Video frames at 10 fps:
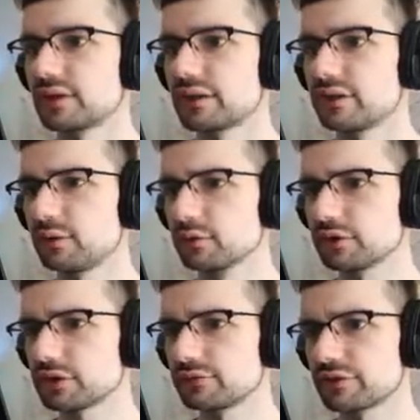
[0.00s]
I think we're
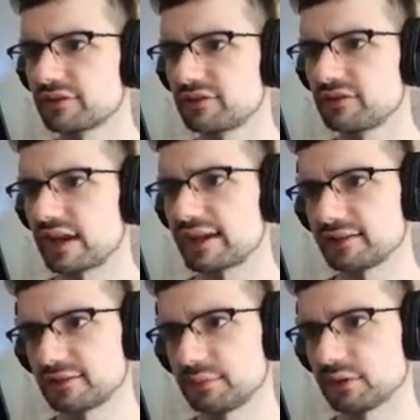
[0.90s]
looking for the
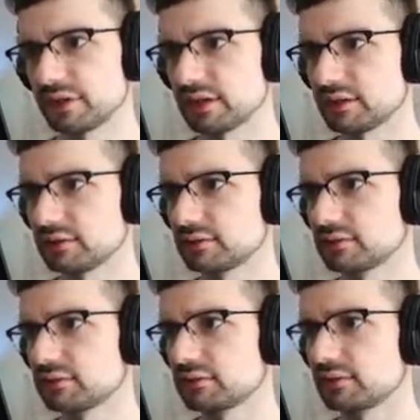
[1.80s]
science building.
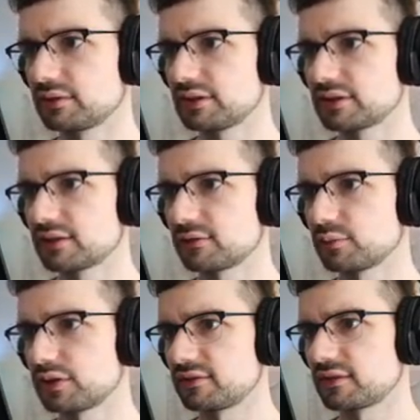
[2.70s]
I think that's
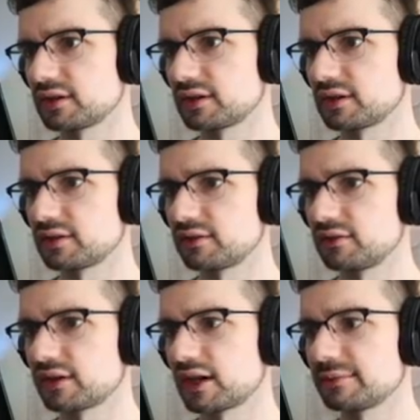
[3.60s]
what uh,
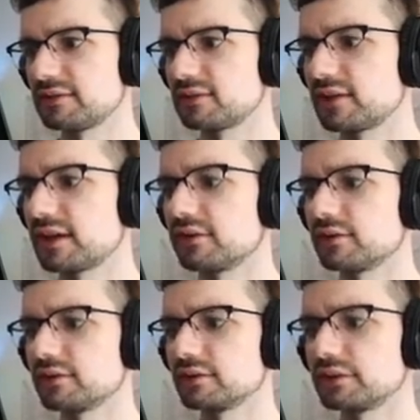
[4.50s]
Tommy said
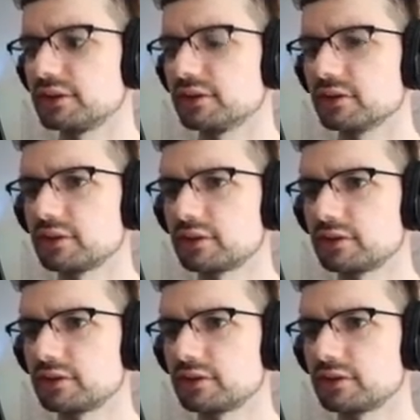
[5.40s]
earlier.